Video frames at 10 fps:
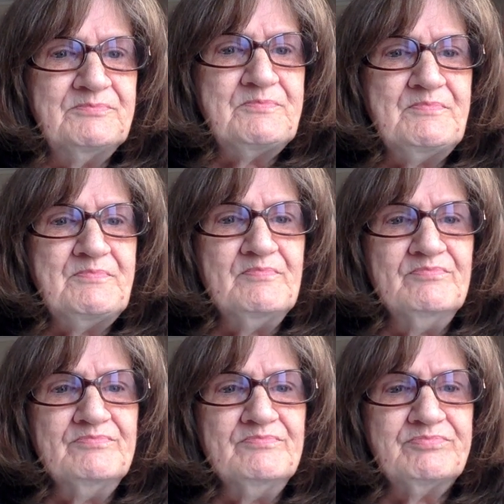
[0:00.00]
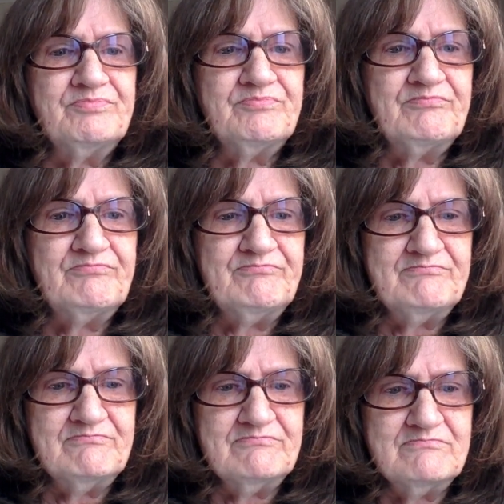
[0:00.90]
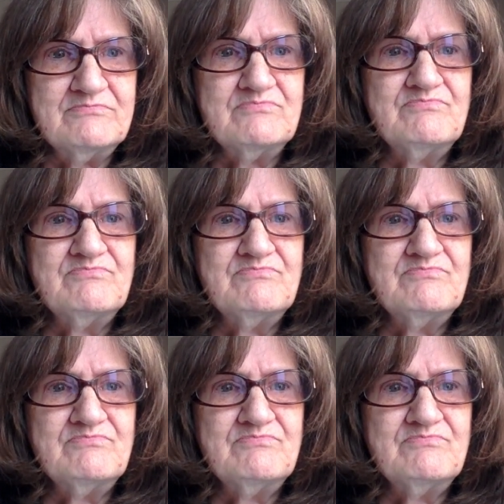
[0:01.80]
Nothing is said.